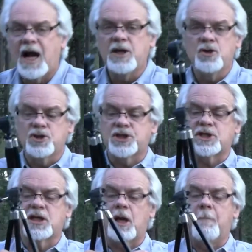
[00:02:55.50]
I use
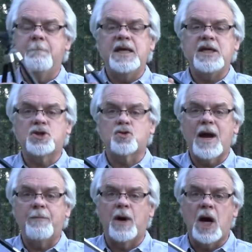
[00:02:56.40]
this little mini
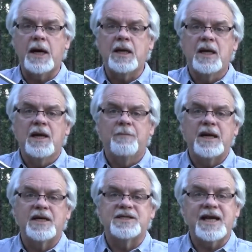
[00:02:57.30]
tripod,
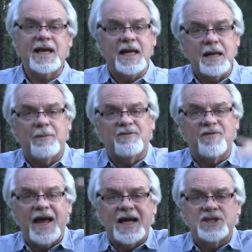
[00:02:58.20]
because then I can get my
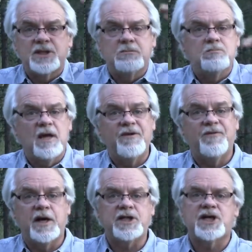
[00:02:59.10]
flash at
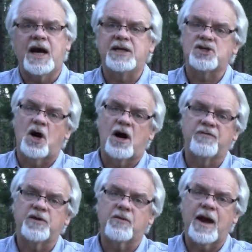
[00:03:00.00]
various heights
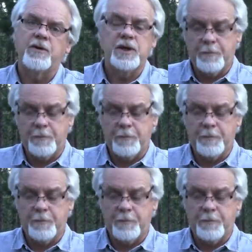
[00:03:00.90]
off the ground,